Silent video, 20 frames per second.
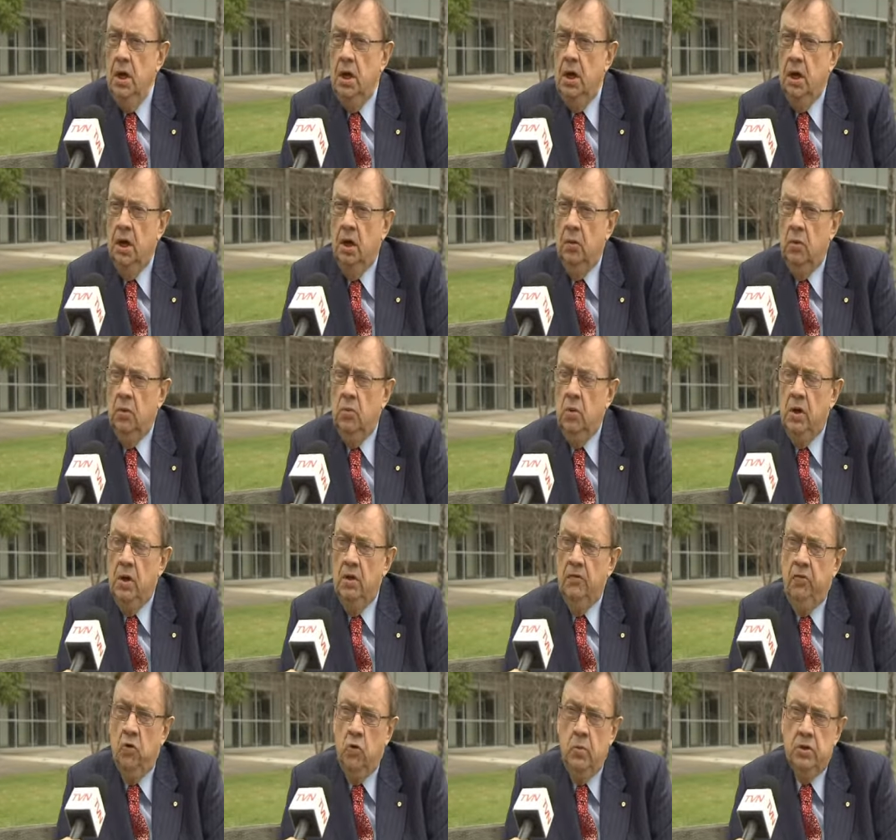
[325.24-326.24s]
uh, with one of
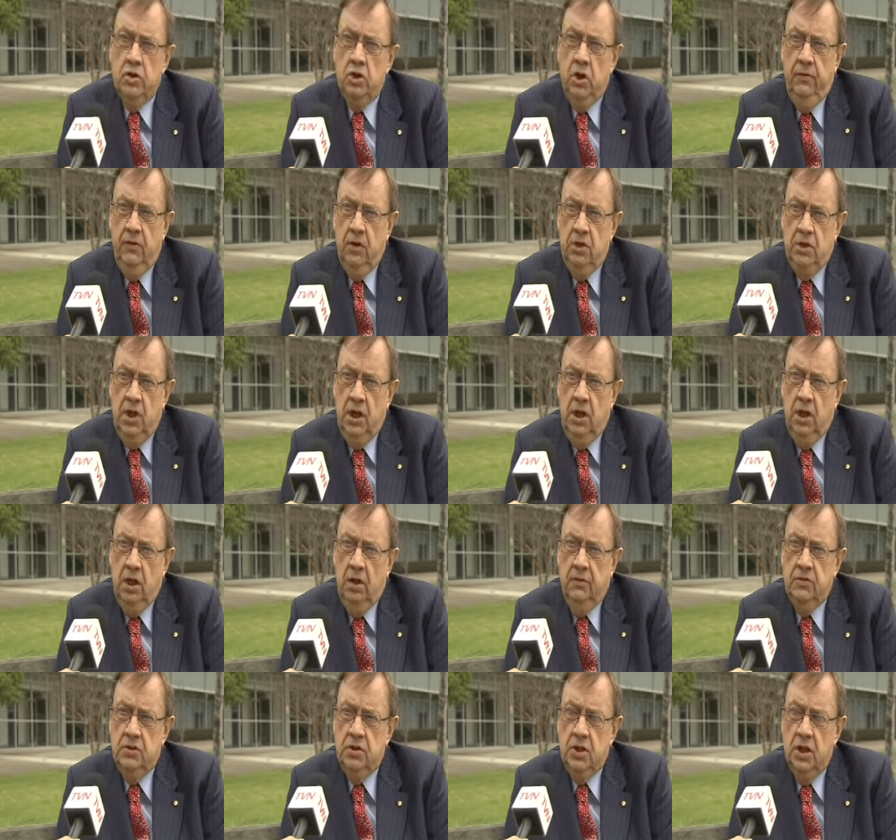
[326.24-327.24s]
the former chief
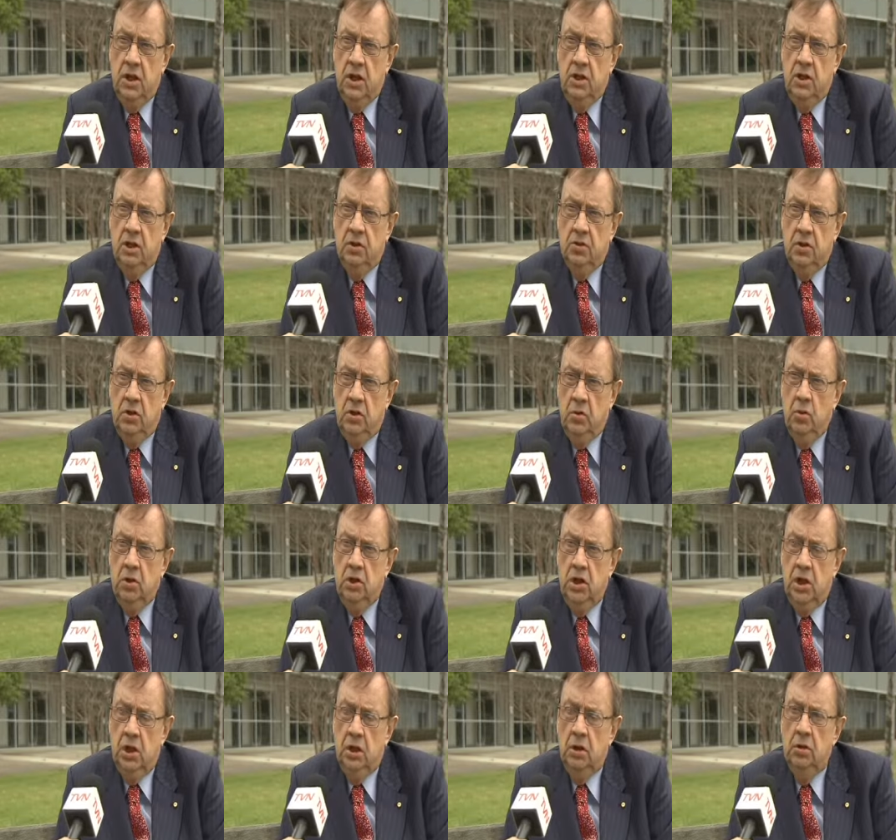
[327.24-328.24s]
executives to do a
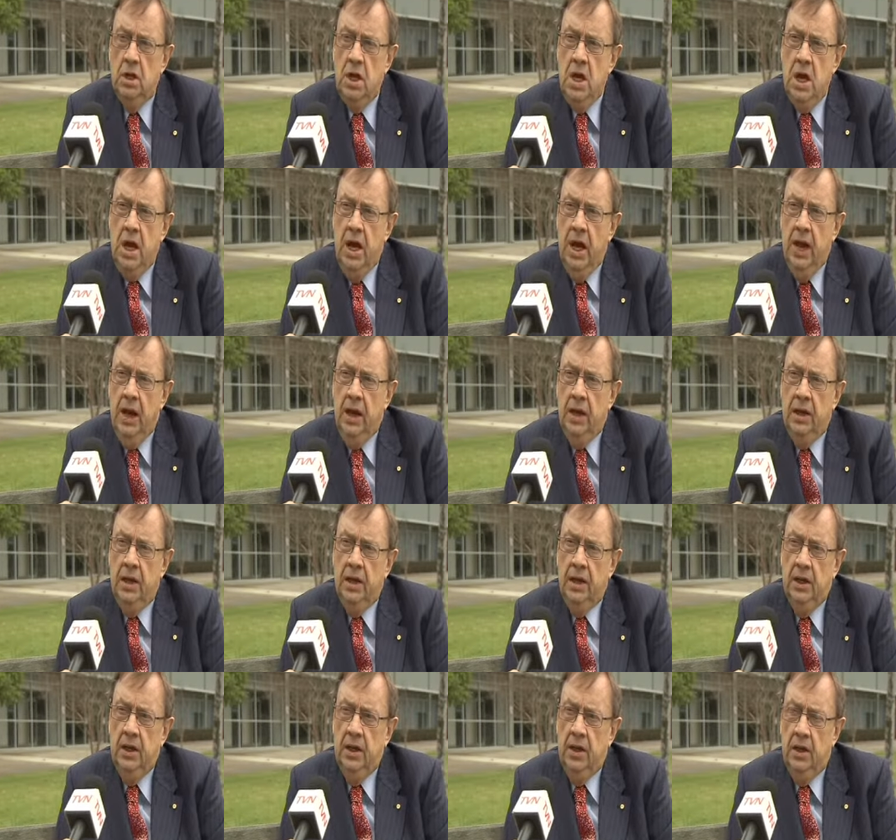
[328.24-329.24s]
deal, and
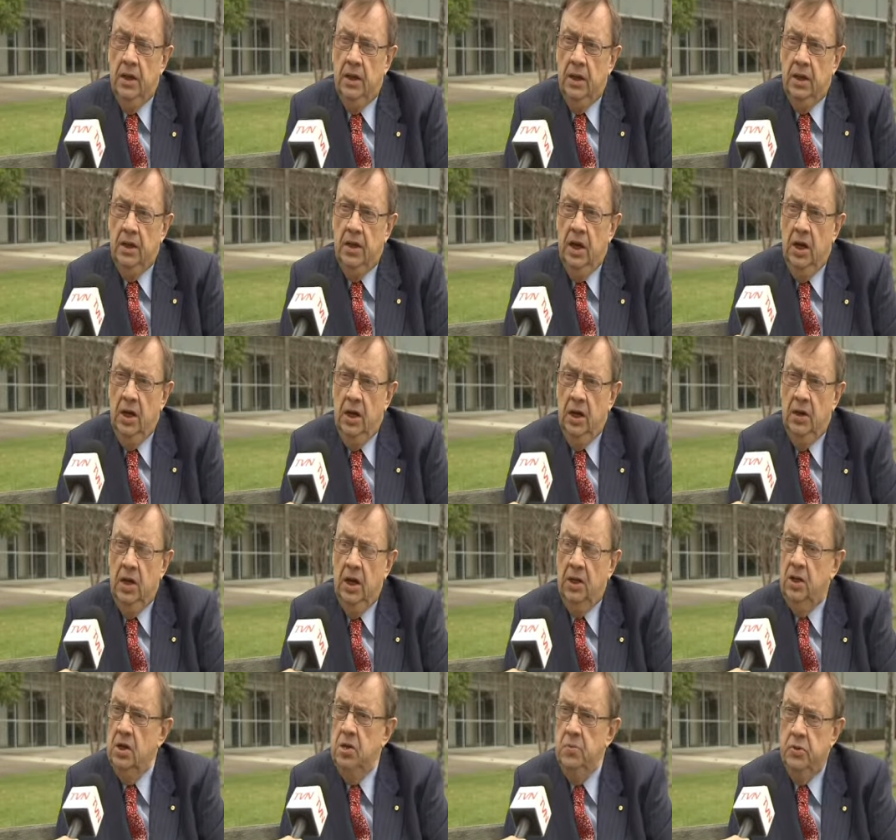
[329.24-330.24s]
they,
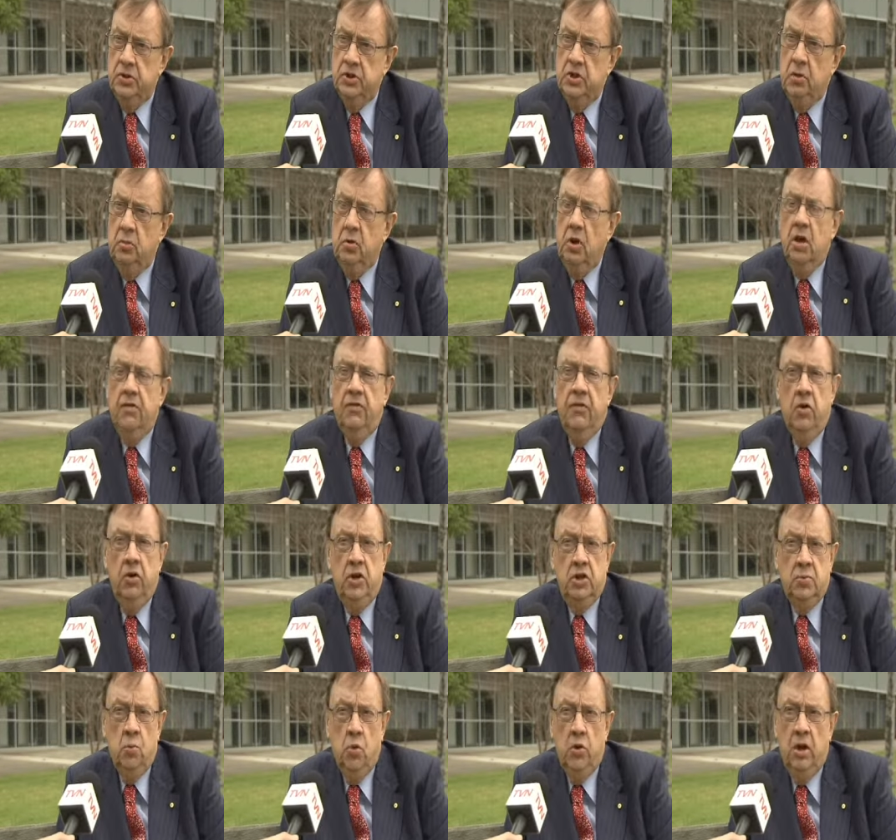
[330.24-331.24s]
they didn't proceed it. i was very
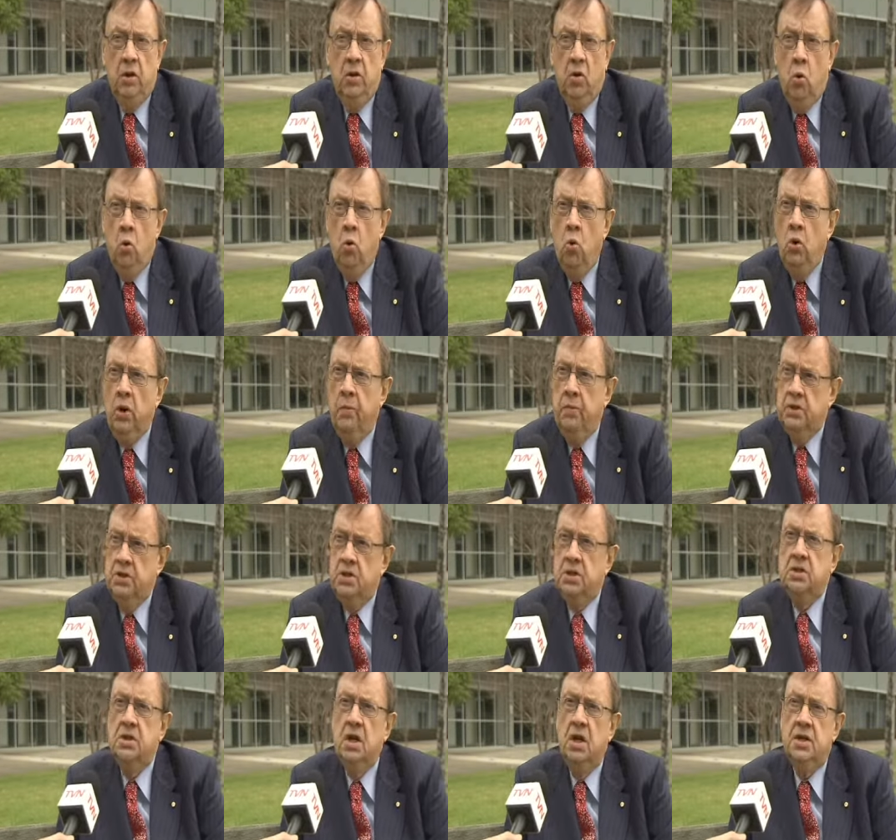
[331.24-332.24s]
disappointed in all the
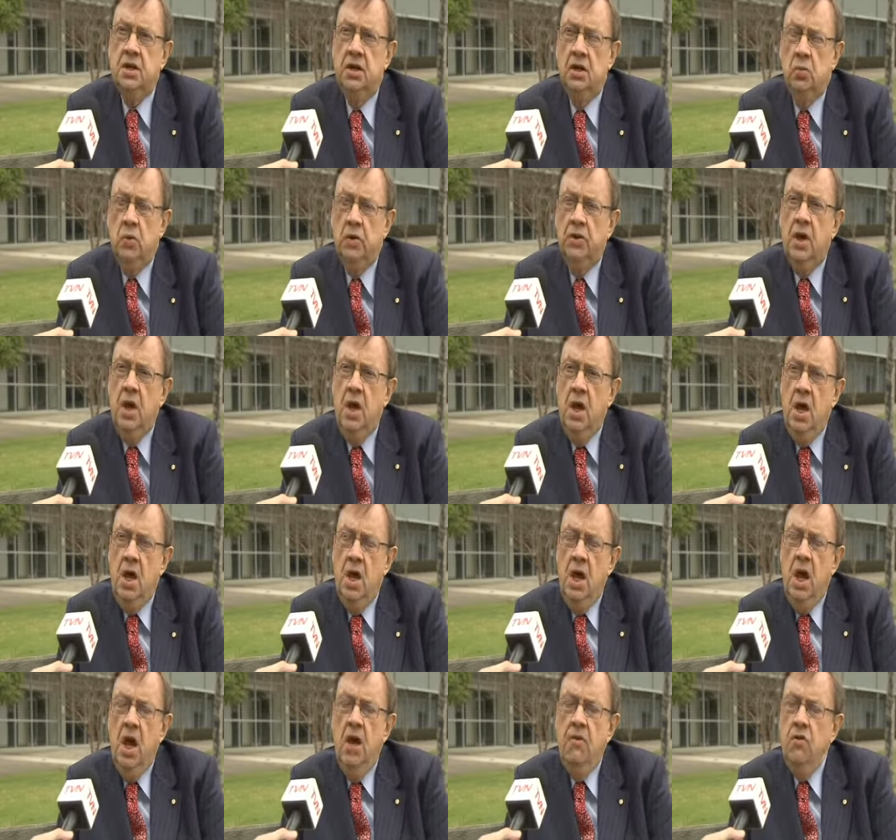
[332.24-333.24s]
businesses I deal with.
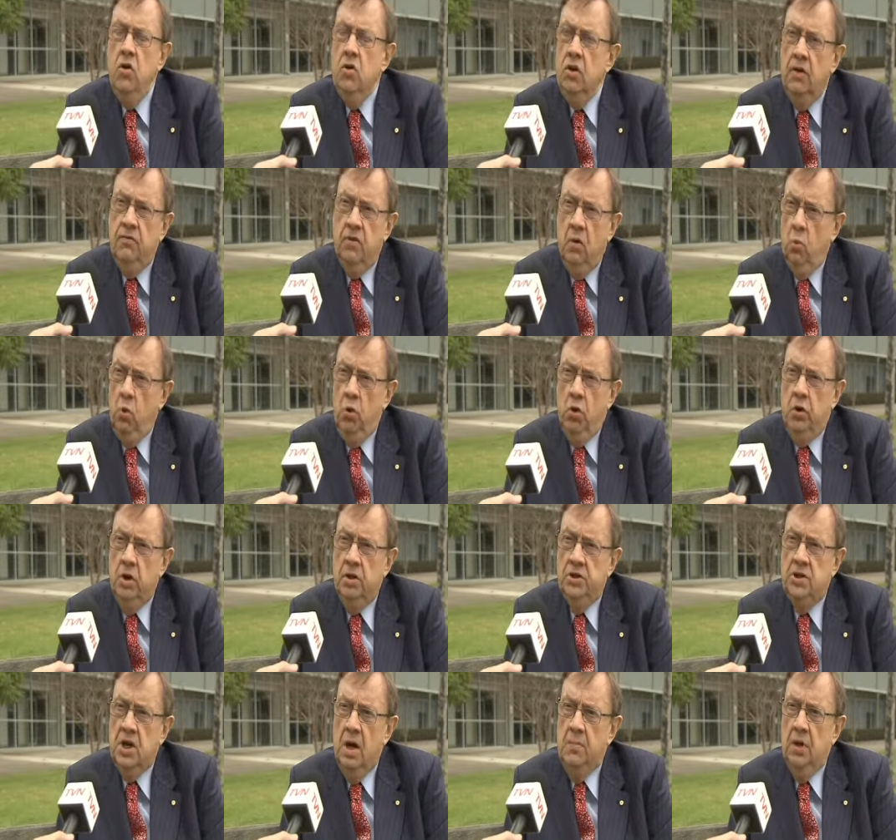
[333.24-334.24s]
If you give your word
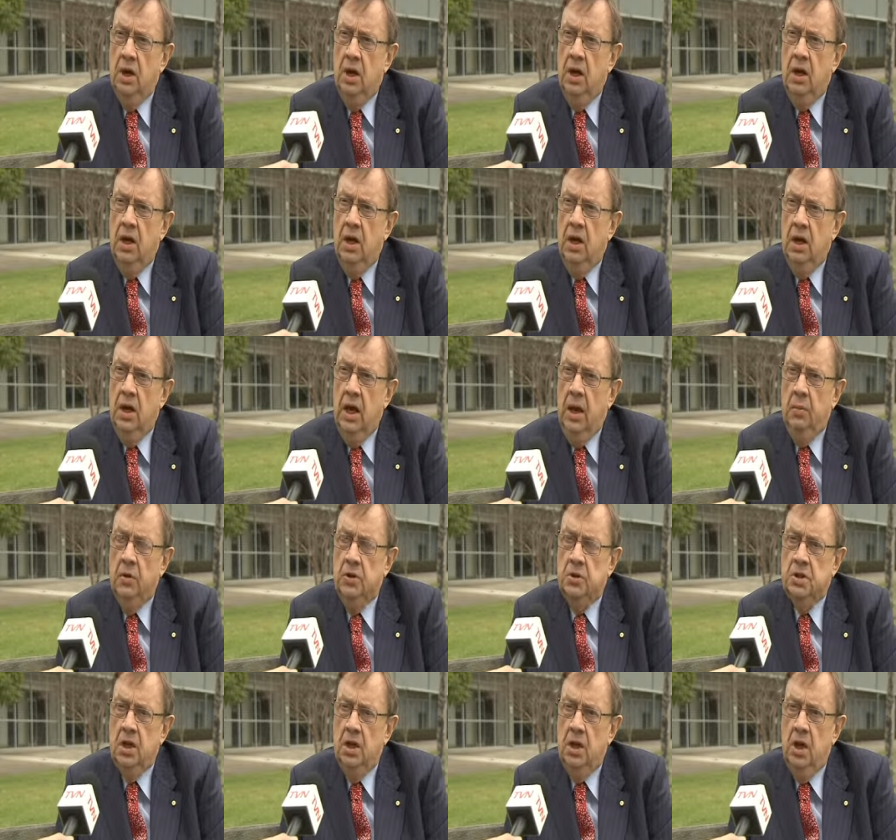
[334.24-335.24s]
on something, it, it
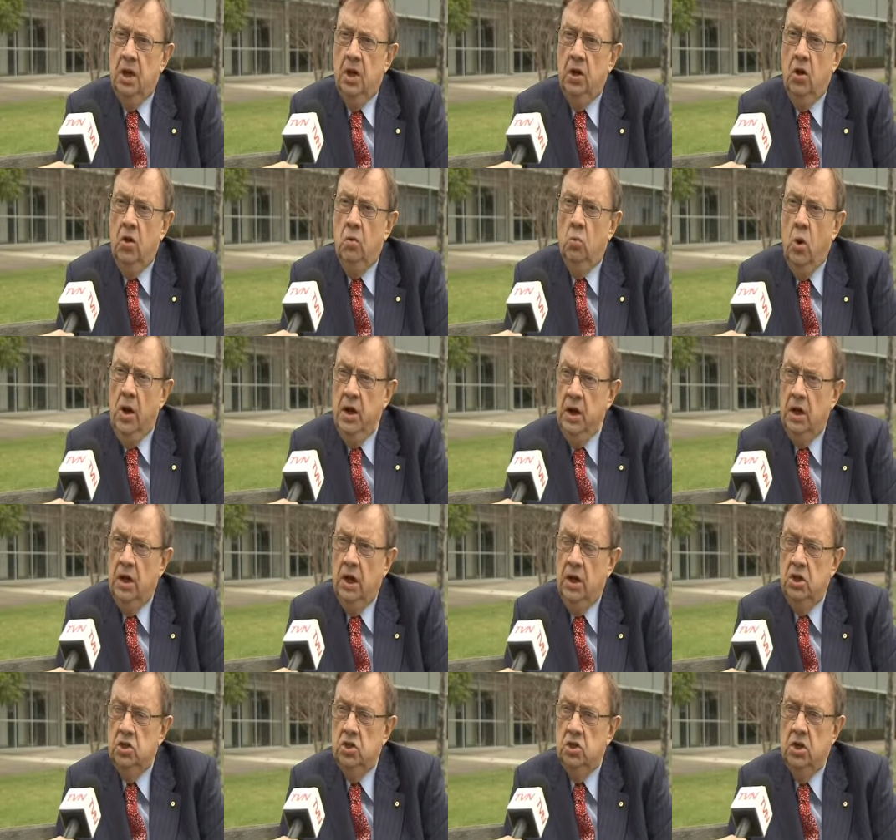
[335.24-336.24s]
happens. And, and on one
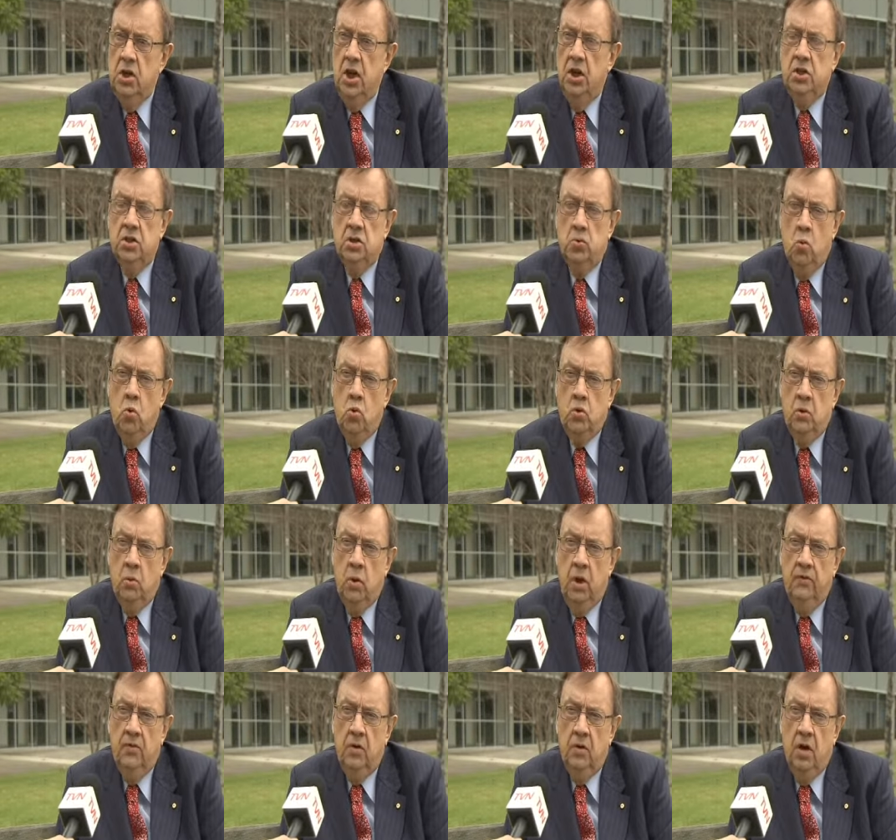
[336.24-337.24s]
occasion, they just walked
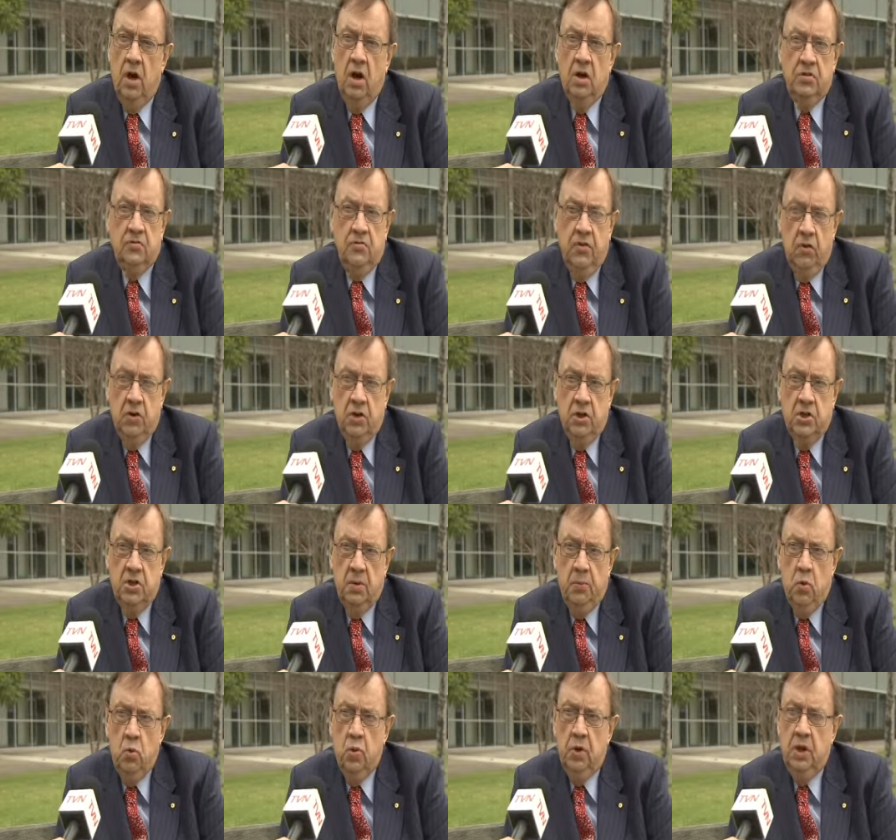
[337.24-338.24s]
away from it. I was very
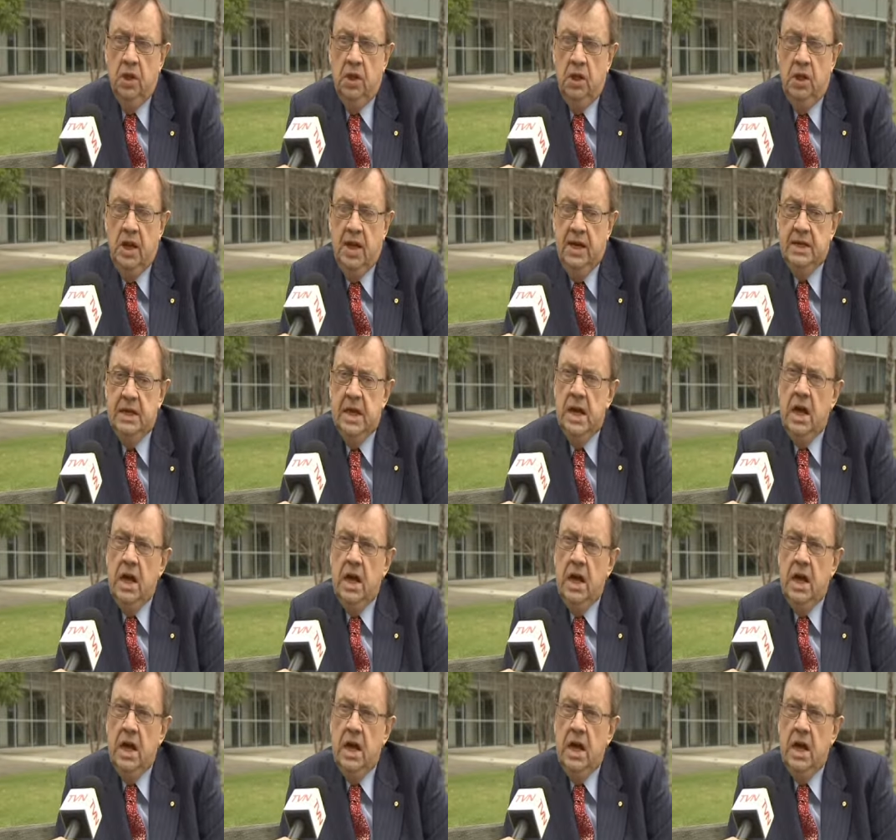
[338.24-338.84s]
disappointed in that.